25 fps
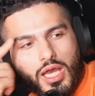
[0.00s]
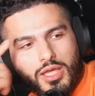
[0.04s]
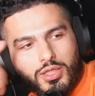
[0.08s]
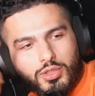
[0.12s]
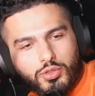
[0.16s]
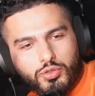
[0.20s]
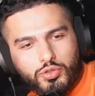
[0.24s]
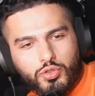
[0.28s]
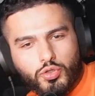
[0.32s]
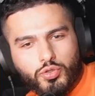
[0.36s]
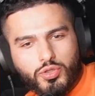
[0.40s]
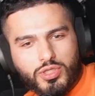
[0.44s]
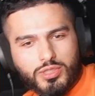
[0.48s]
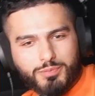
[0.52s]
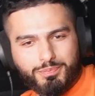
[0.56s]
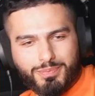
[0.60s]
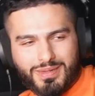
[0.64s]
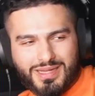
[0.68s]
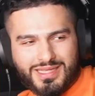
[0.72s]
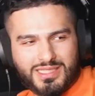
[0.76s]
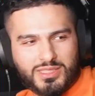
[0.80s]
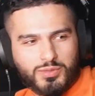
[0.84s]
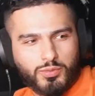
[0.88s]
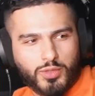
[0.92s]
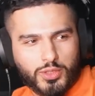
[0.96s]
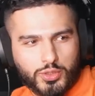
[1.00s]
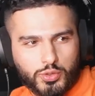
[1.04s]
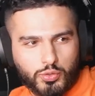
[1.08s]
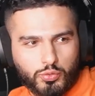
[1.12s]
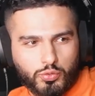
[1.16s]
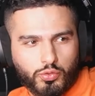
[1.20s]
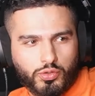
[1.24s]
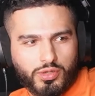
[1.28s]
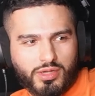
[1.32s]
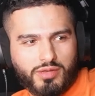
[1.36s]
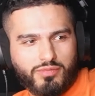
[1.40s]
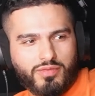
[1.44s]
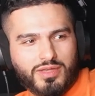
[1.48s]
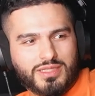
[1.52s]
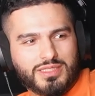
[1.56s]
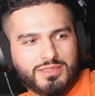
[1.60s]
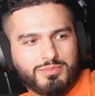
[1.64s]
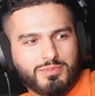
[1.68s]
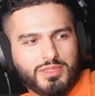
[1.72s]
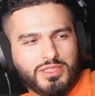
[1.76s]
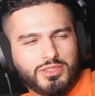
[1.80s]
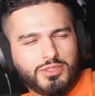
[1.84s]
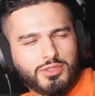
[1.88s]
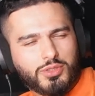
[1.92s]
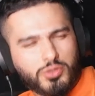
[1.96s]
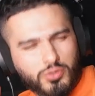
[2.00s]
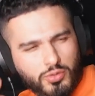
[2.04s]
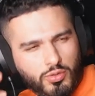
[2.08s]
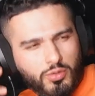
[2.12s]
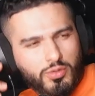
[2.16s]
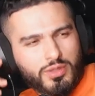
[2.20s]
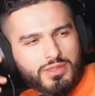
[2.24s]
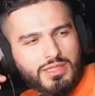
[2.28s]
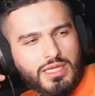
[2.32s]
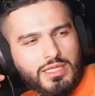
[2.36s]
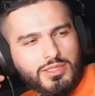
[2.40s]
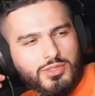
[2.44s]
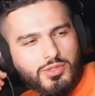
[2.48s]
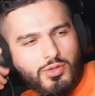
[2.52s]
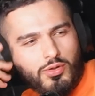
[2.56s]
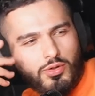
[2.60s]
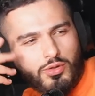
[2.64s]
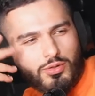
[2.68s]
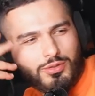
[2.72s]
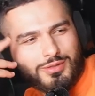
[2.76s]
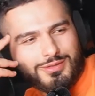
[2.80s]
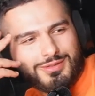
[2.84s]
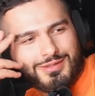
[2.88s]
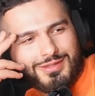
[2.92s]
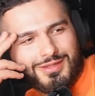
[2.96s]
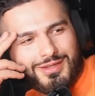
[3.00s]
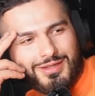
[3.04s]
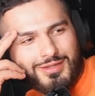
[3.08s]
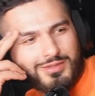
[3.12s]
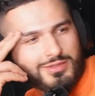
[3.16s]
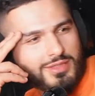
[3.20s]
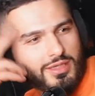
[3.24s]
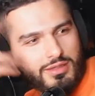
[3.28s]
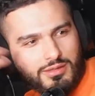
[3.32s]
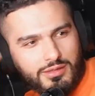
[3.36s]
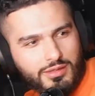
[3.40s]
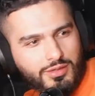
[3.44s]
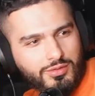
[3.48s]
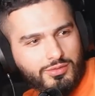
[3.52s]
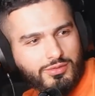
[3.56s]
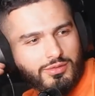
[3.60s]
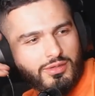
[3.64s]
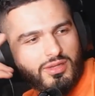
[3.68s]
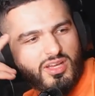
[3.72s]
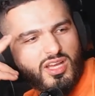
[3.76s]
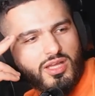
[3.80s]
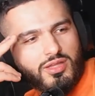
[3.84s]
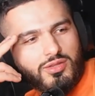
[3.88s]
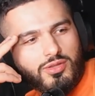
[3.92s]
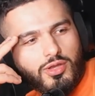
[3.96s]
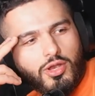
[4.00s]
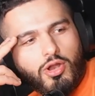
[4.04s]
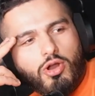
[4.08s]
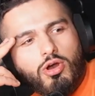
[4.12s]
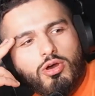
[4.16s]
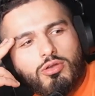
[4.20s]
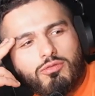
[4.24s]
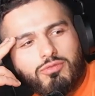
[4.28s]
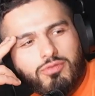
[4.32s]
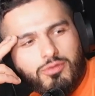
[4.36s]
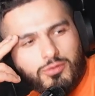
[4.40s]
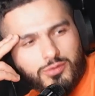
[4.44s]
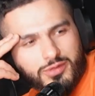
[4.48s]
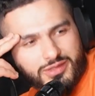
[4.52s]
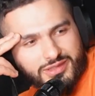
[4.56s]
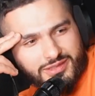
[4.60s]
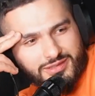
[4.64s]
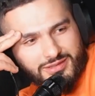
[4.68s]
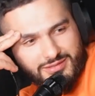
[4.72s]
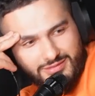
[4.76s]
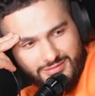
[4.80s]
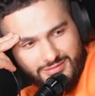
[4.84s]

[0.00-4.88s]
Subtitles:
You know the place where 2 rivers meet. Do you know what that's called? I was like, no, the confluence.